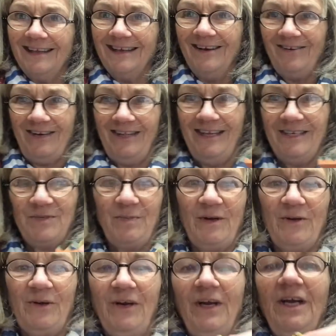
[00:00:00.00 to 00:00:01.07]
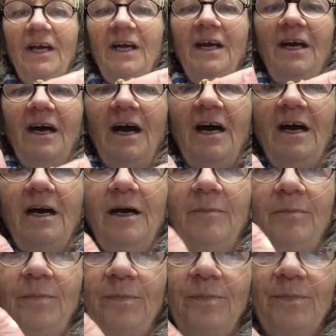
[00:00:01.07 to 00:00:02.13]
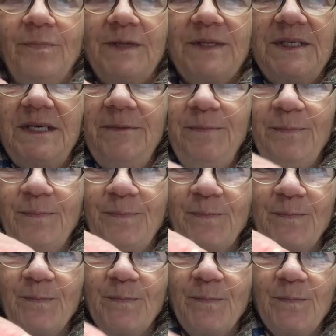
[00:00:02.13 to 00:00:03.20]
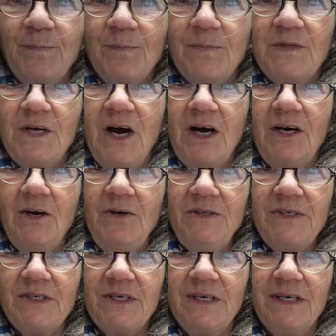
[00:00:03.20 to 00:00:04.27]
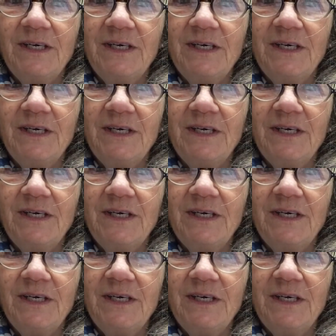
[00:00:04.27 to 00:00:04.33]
Okay, that's better. See them? Tacos.